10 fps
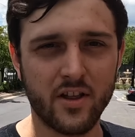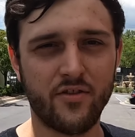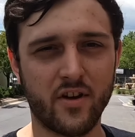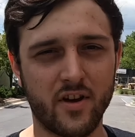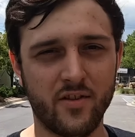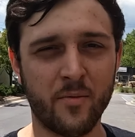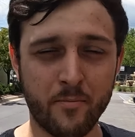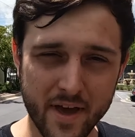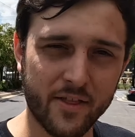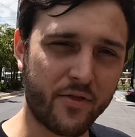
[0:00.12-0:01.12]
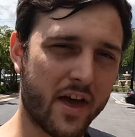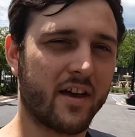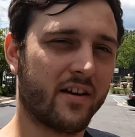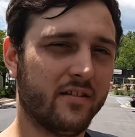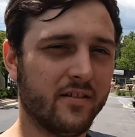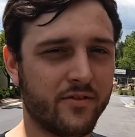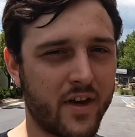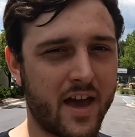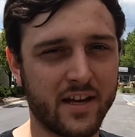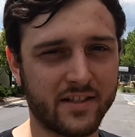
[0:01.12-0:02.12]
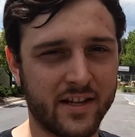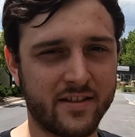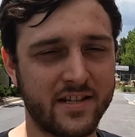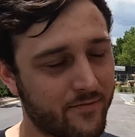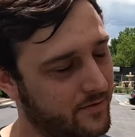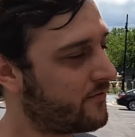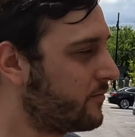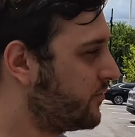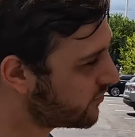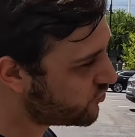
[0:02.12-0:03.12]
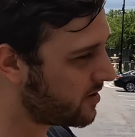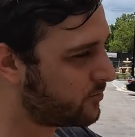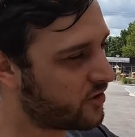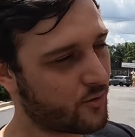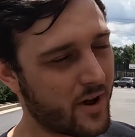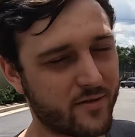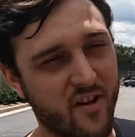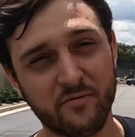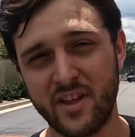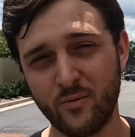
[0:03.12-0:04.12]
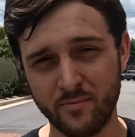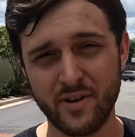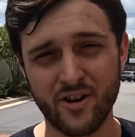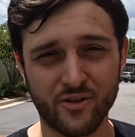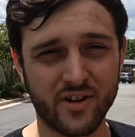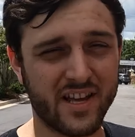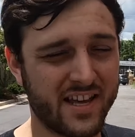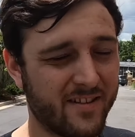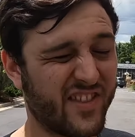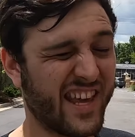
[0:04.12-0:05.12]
The big thing that is different from this Jeep to the rest of them that we build is the